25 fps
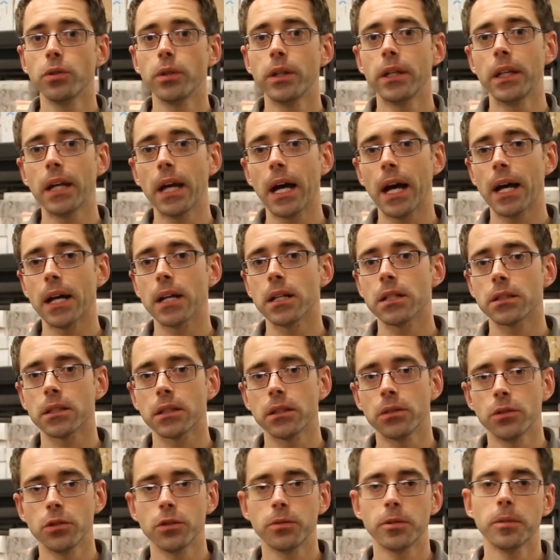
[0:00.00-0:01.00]
he has a
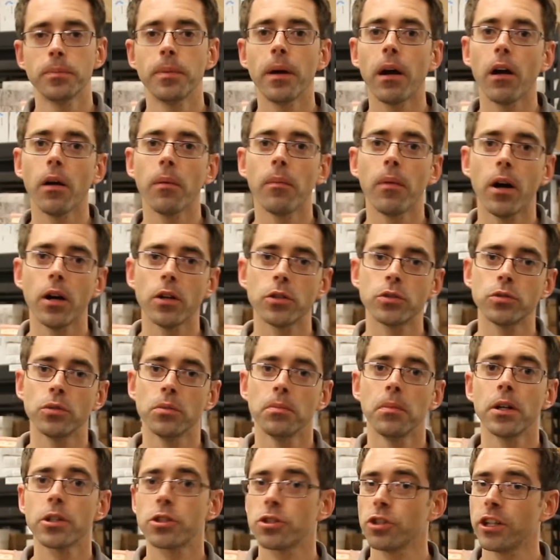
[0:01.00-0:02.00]
Neuspeed power module,
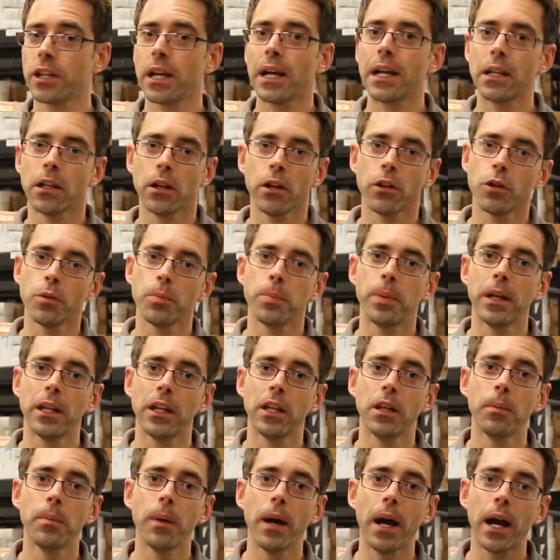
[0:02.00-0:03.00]
much like any other
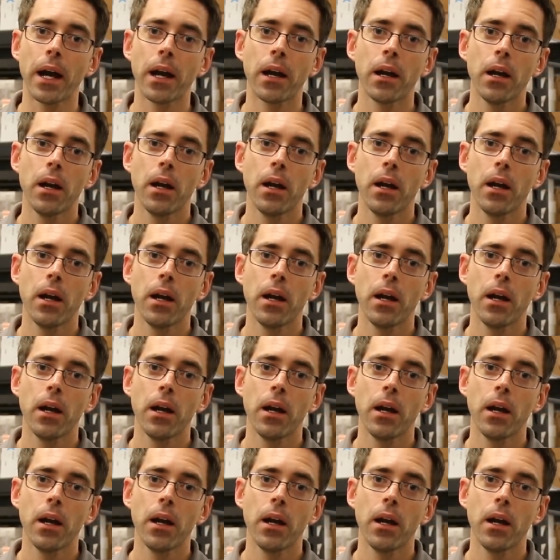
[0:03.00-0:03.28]
piggyback.